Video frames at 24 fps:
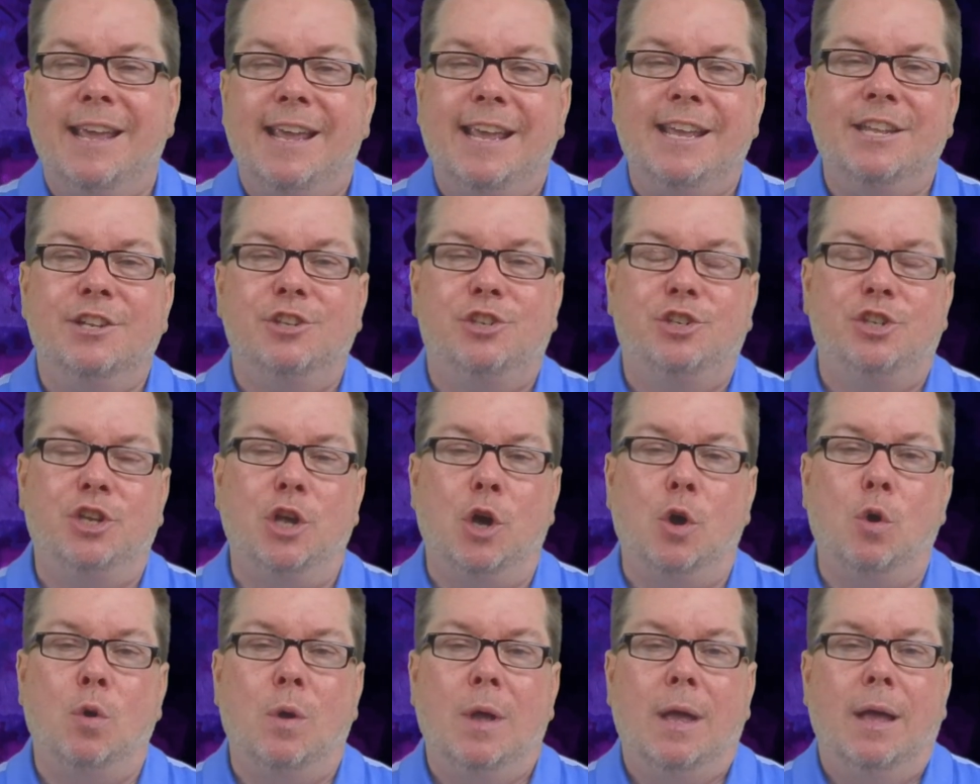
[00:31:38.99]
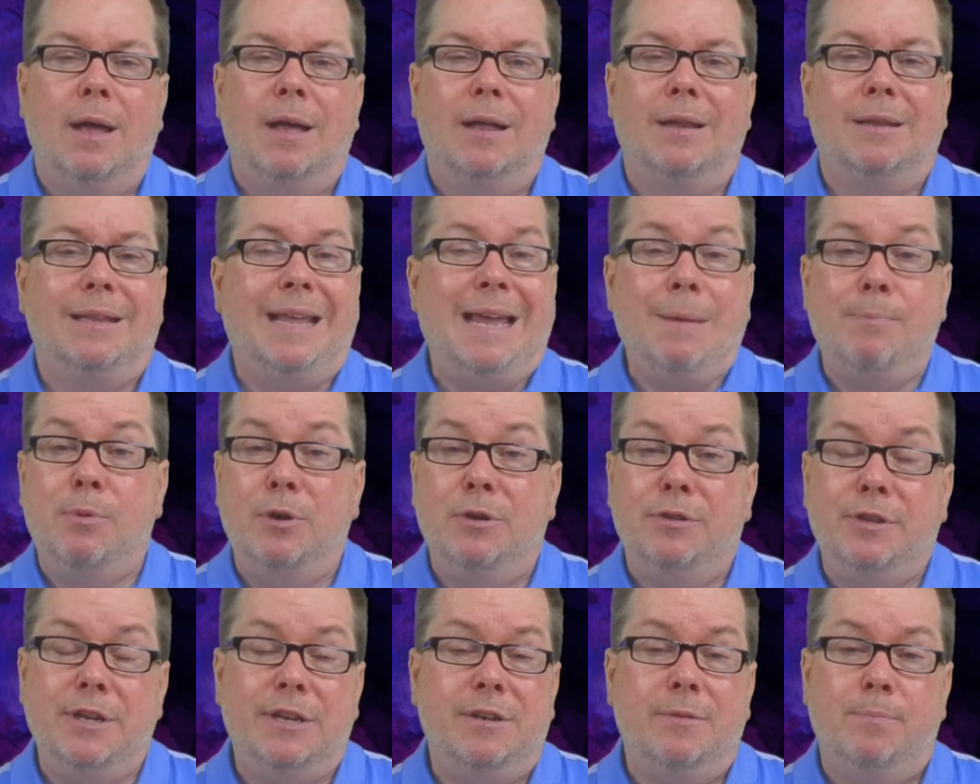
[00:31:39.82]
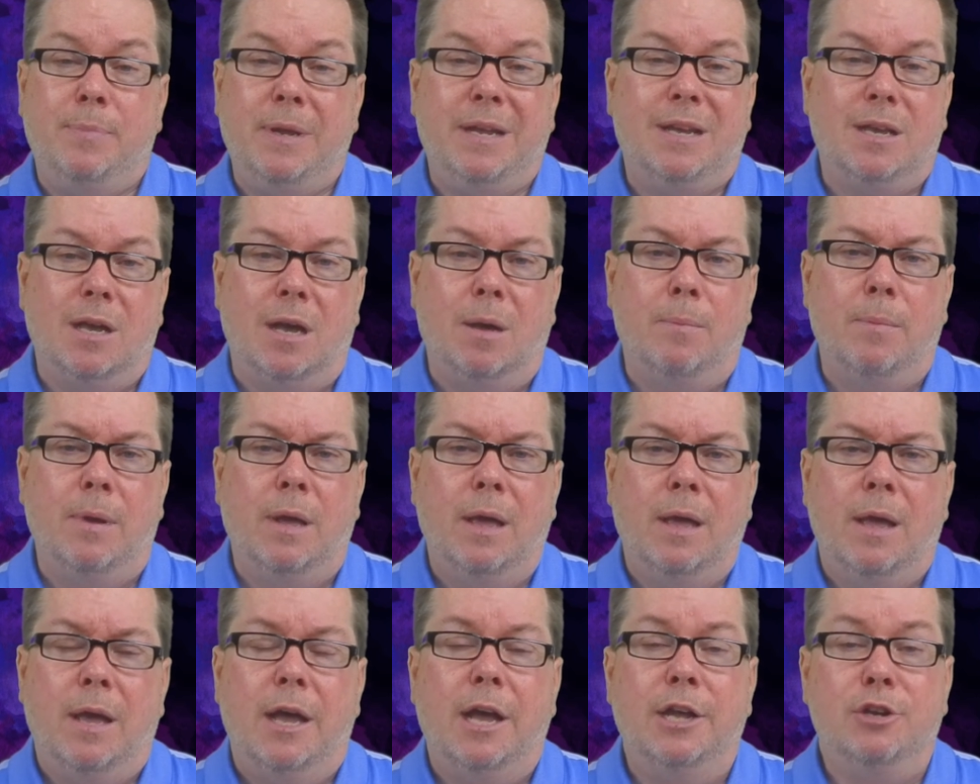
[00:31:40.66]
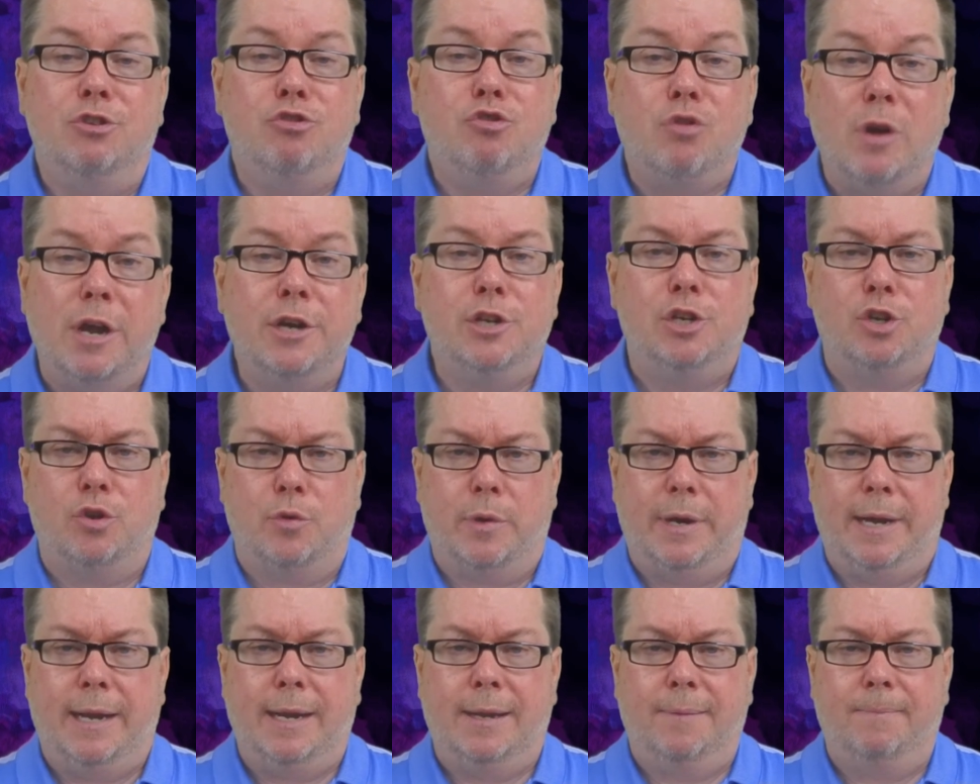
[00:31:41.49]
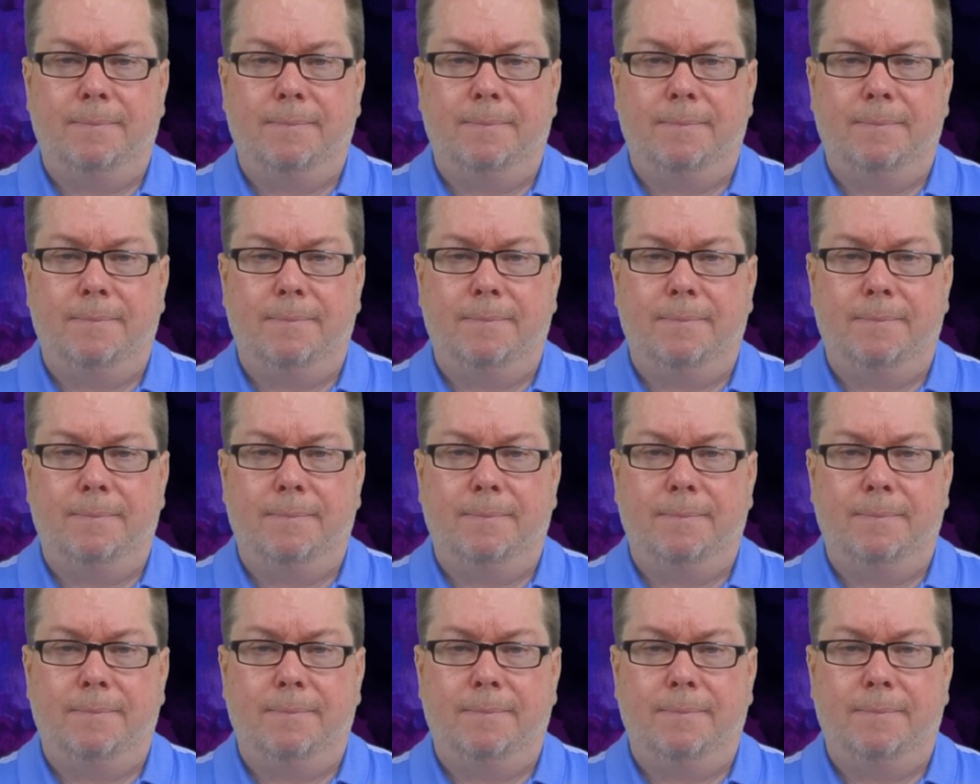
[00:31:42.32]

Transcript: And so a labor didn't become a drudgery.